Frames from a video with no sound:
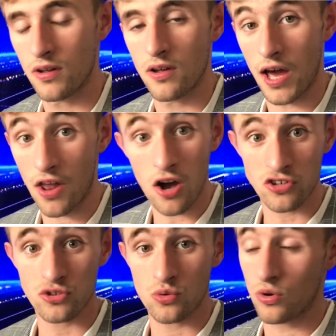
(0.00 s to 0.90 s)
And
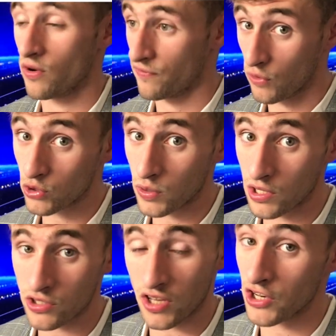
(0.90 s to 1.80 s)
Arsenal fall to a
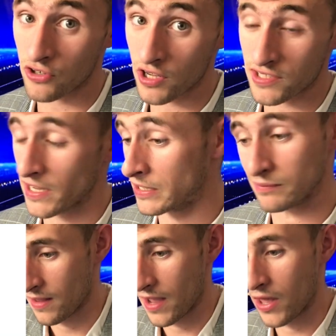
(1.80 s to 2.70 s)
loss under Arteta.
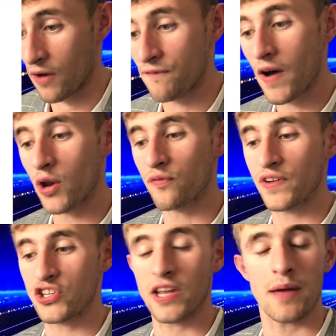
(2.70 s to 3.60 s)
And our final
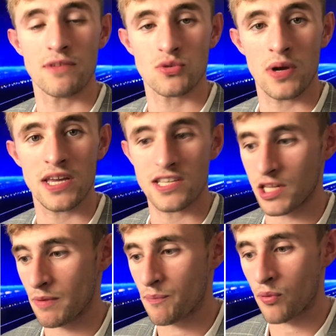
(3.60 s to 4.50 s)
feature game this week is going
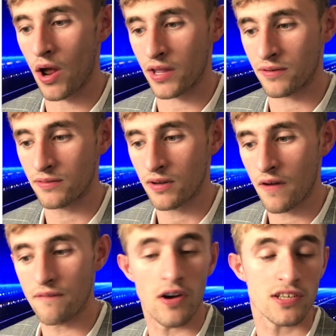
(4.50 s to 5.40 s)
to be Brighton
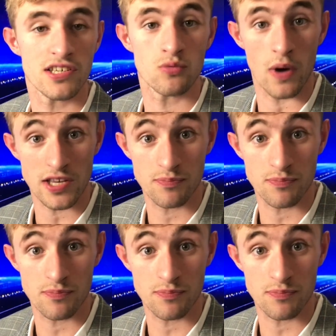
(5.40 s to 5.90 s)
versus West